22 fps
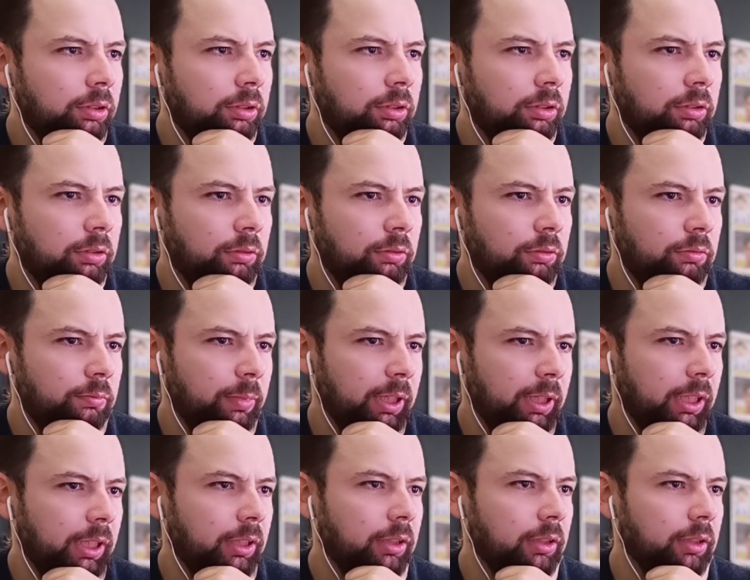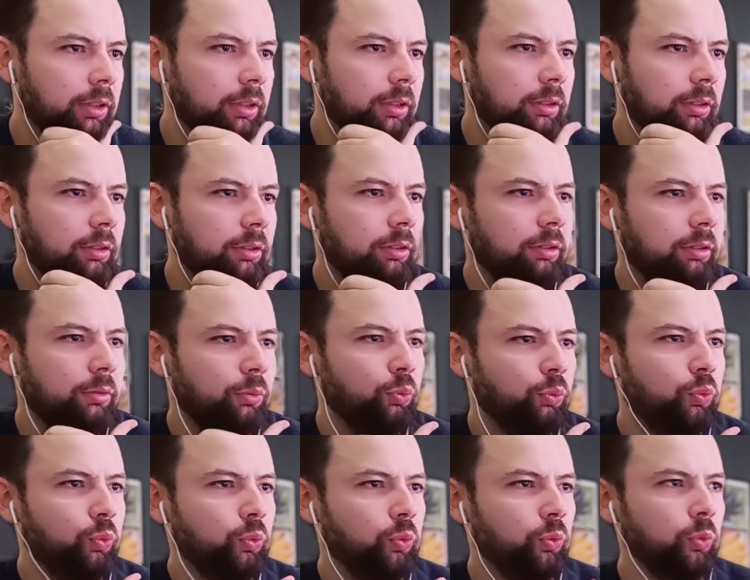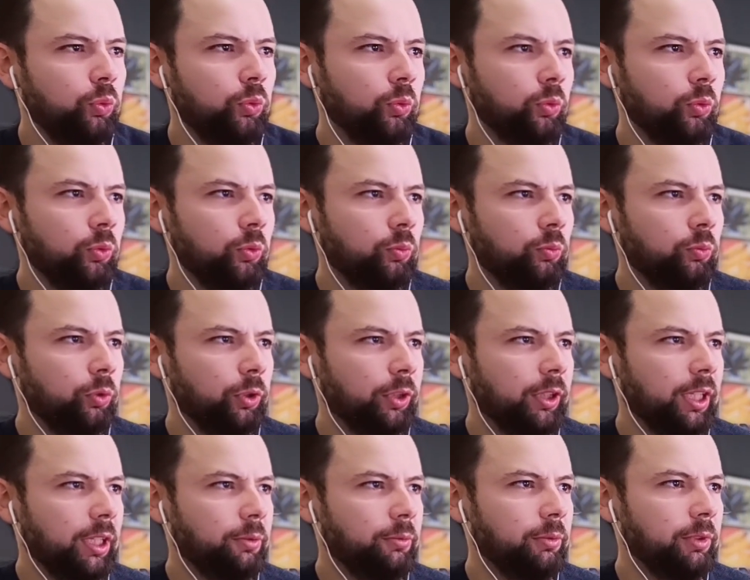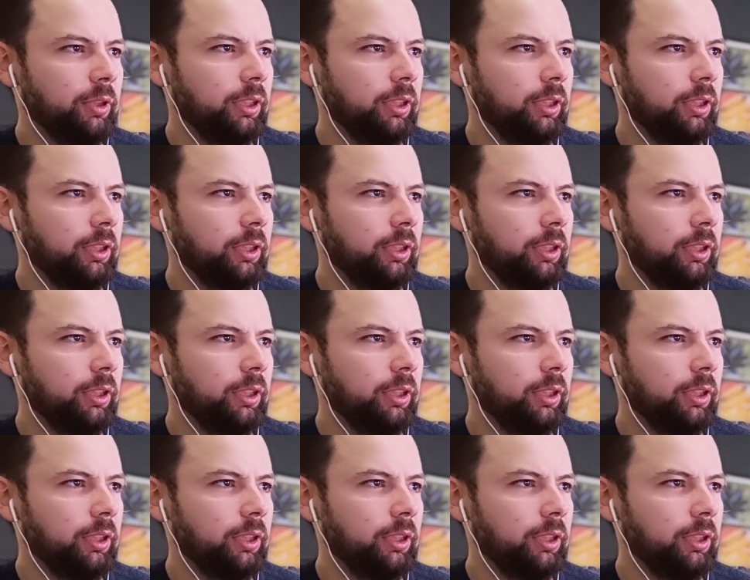Oh man. Ooh, what are we?